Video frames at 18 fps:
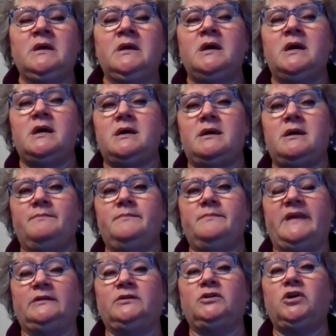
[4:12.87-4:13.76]
um,
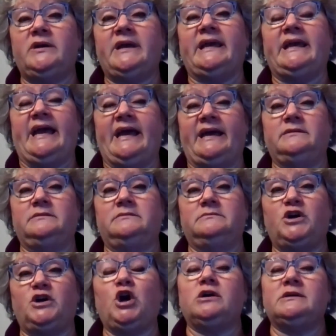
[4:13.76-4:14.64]
in looking at
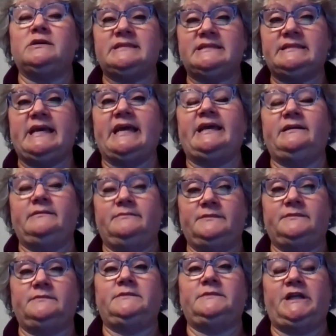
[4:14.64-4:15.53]
current state,
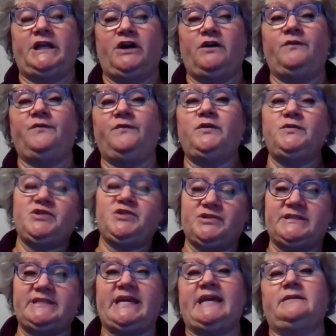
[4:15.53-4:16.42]
you know, future
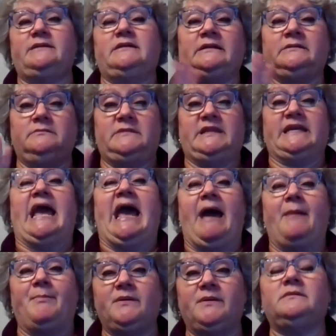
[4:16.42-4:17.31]
state, and the
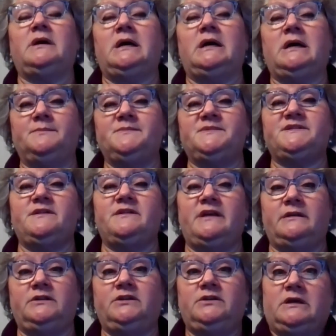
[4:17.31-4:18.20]
gap, um, so
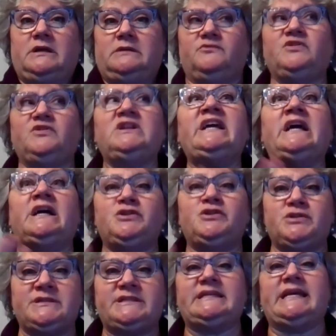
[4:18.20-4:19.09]
that you can really
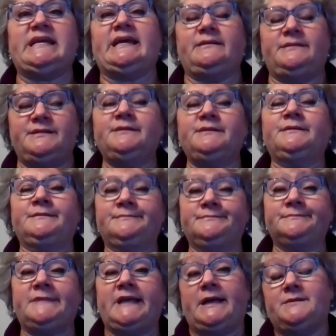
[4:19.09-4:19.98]
understand.
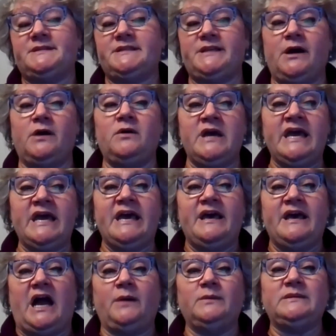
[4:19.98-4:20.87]
You know, so
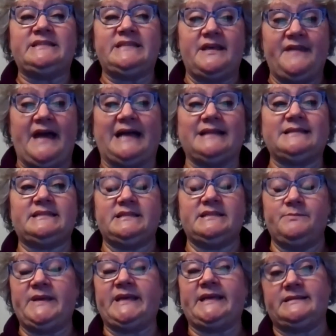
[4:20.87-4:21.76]
I would say that's
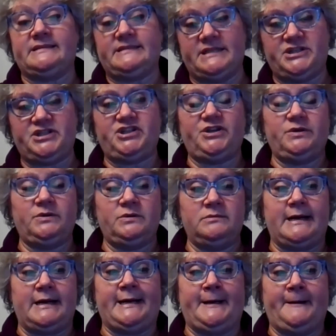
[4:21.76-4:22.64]
the biggest
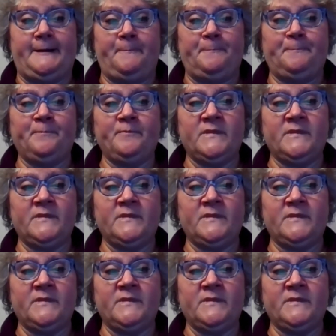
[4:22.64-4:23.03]
issue. Um,